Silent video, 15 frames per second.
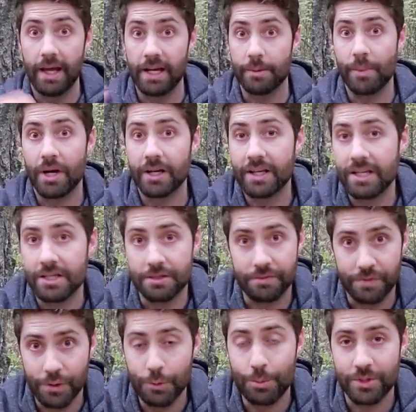And among his
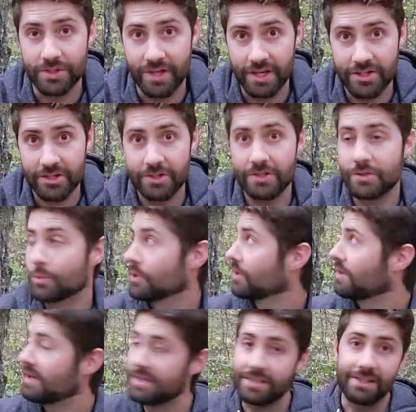few possessions were
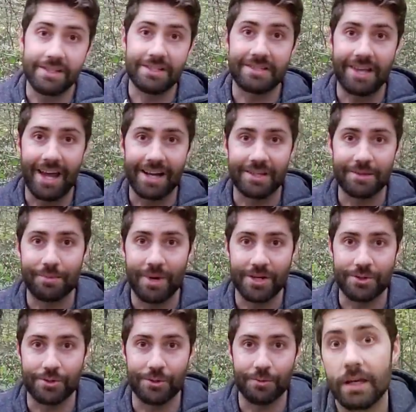this exact
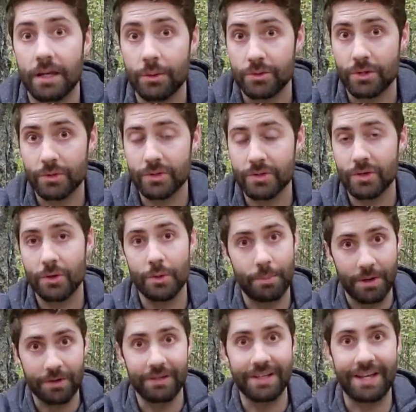mushroom. He was also
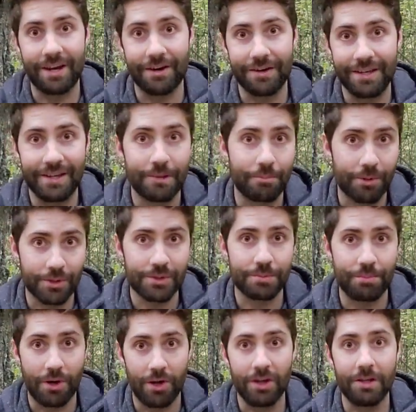apparently carrying the birch
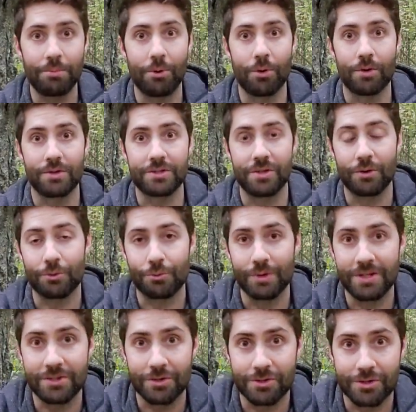polypore, so
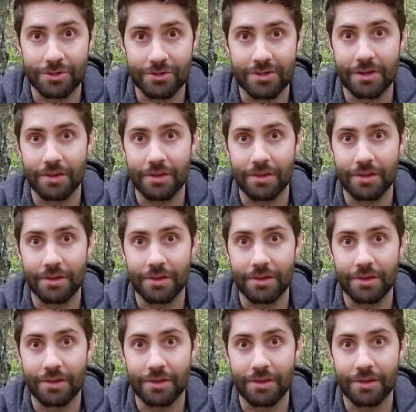researchers